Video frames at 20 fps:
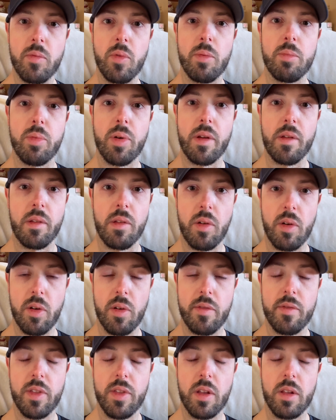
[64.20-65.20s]
will
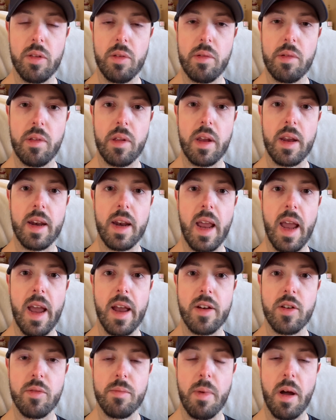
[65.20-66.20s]
preserve the leucine
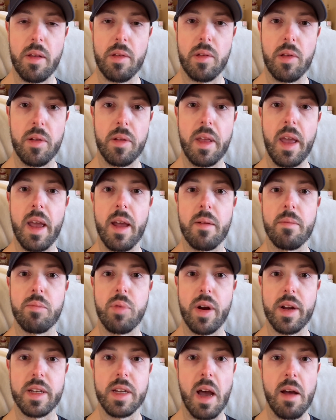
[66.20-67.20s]
and your muscle and
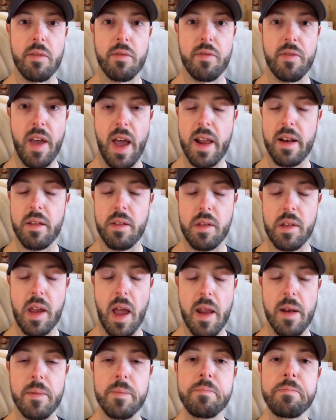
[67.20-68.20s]
break down fat
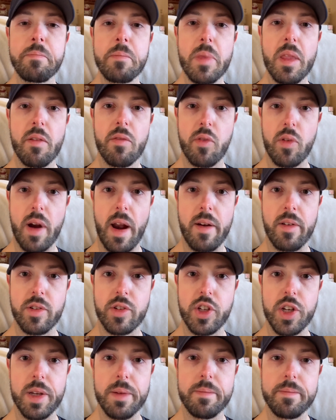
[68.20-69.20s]
instead for
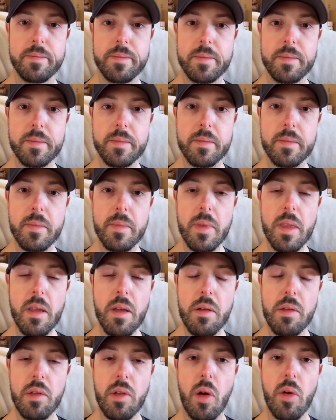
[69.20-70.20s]
energy.
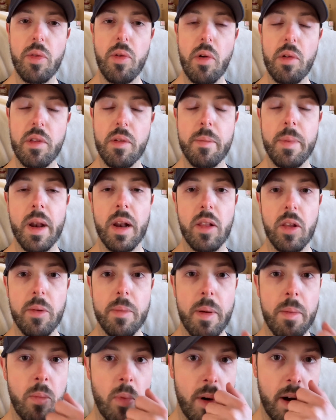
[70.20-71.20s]
So those have been a little
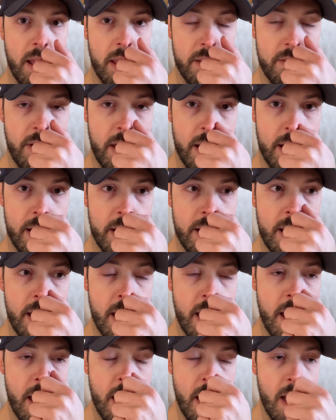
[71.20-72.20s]
bit more elevated.
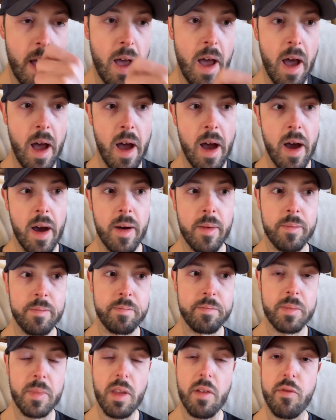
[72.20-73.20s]

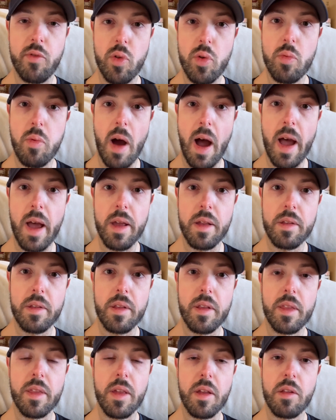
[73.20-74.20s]
Food-wise,
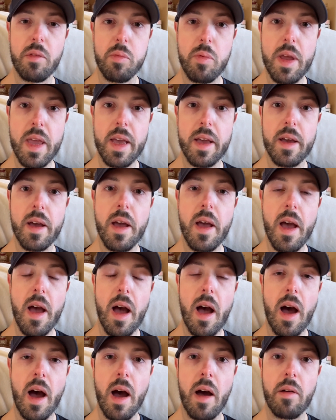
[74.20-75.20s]
this week,
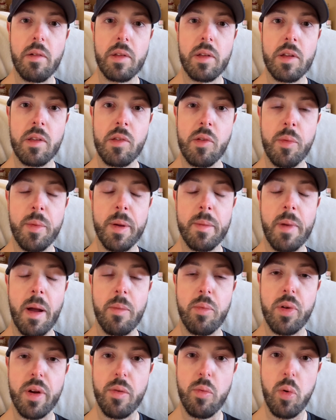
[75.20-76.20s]
I was consuming my
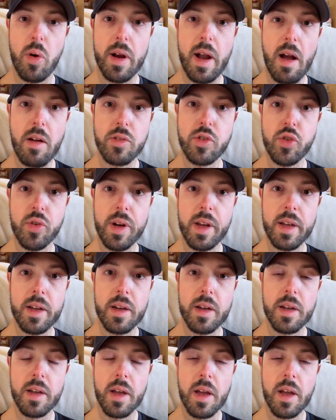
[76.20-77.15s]
pre-workout drink